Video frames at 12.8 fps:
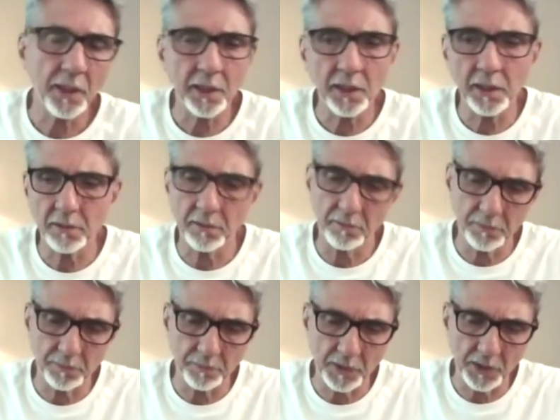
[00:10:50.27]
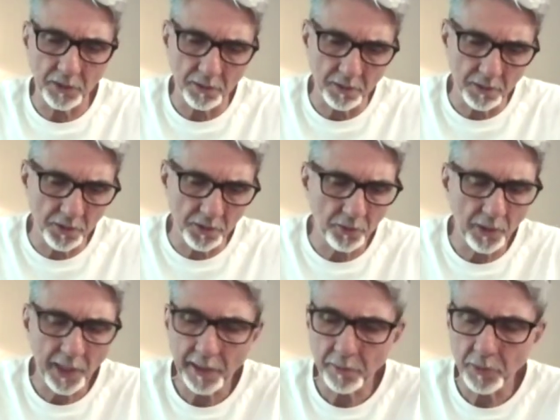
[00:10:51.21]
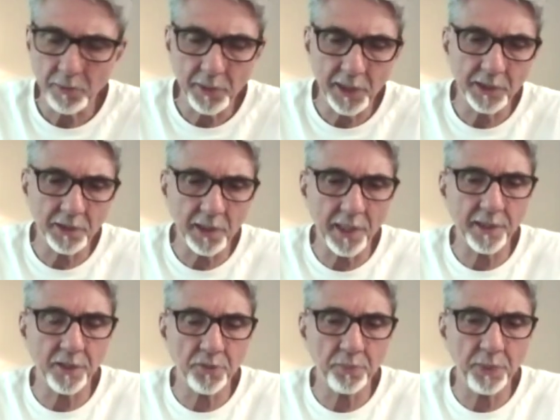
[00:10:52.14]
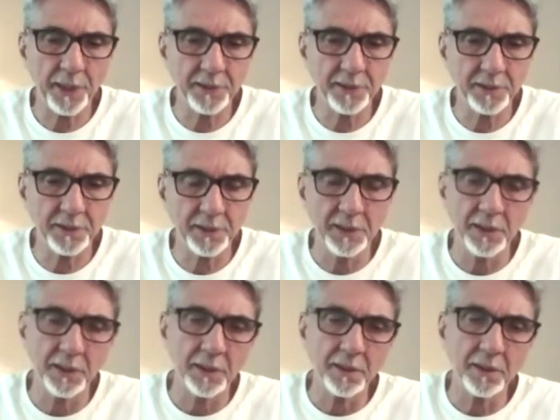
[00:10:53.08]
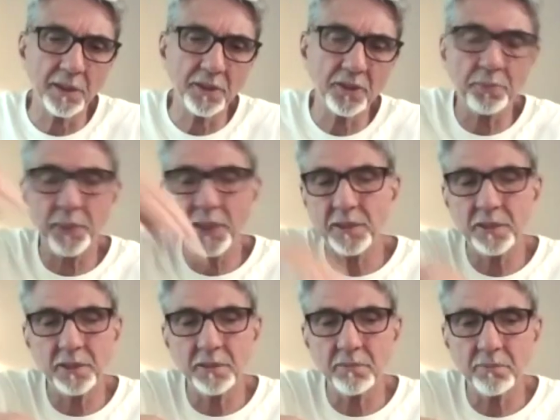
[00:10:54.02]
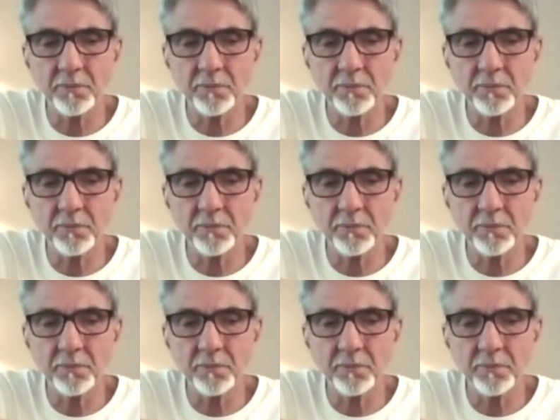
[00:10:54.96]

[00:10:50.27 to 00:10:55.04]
And then Shwara Brahman is like a space. The space,